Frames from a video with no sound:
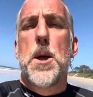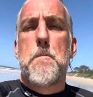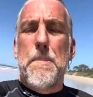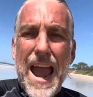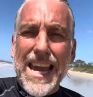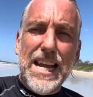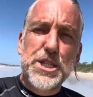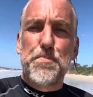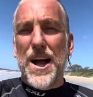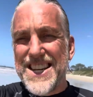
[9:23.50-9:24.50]
packaged
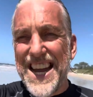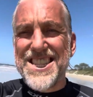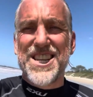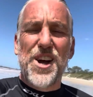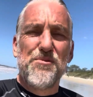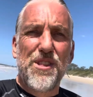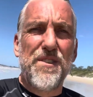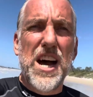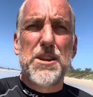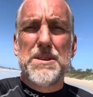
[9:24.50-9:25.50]
by nature with
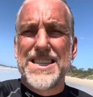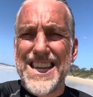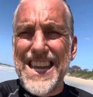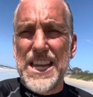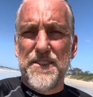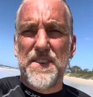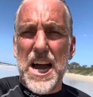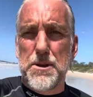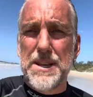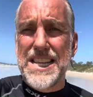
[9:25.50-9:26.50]
vitamin D and
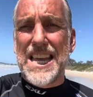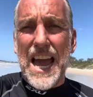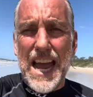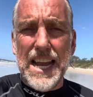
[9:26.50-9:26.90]
vitamin K.